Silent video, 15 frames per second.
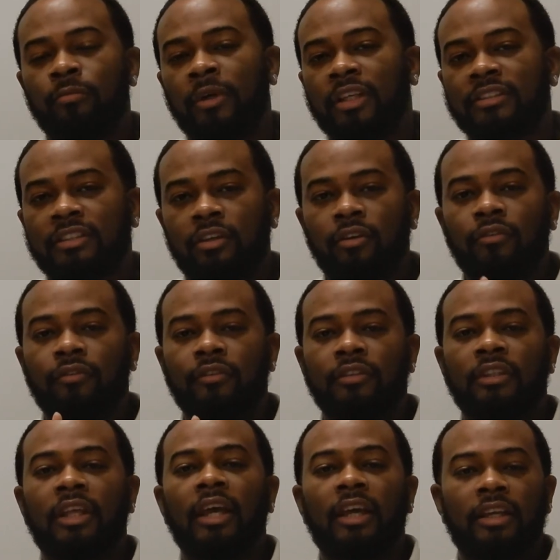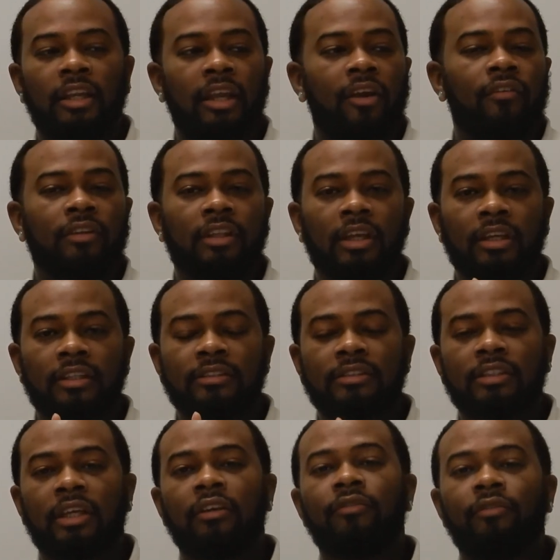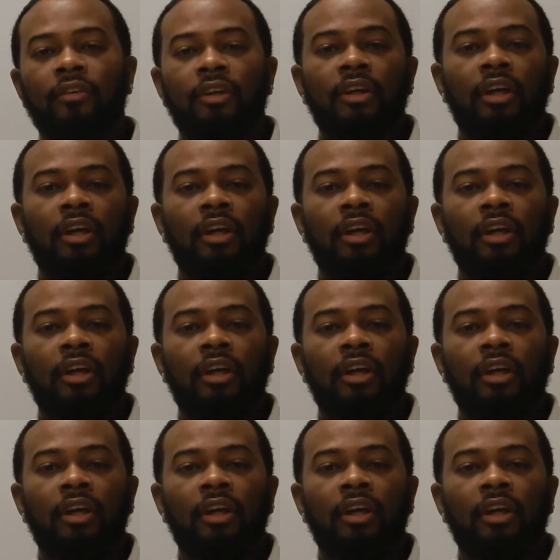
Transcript: myself that everything is safe,